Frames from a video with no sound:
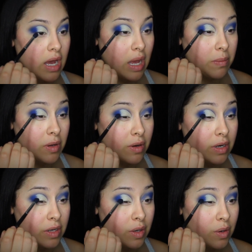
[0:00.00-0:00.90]
I'm
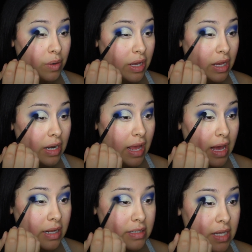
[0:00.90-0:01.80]
going to go in
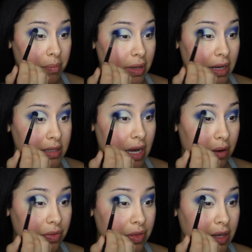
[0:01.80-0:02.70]
and blend out